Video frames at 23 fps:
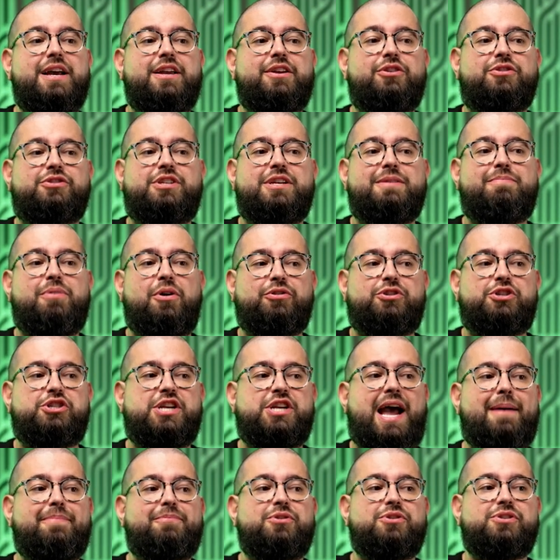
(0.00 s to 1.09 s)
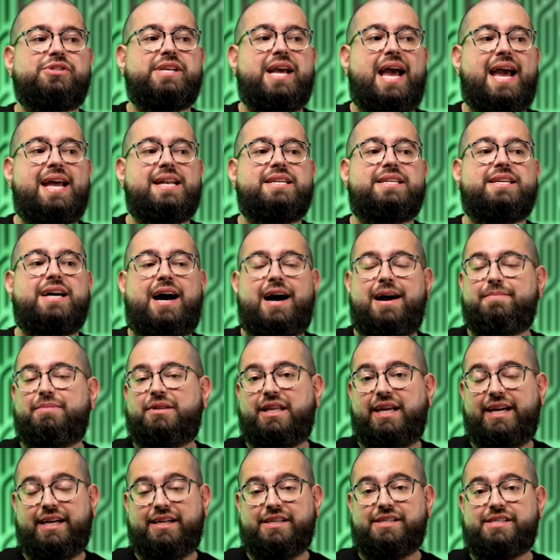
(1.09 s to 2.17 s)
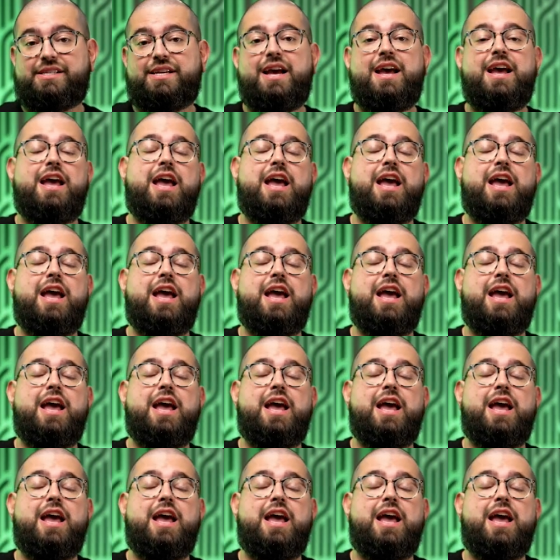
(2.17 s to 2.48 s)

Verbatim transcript: you'll see both chapters and timed links.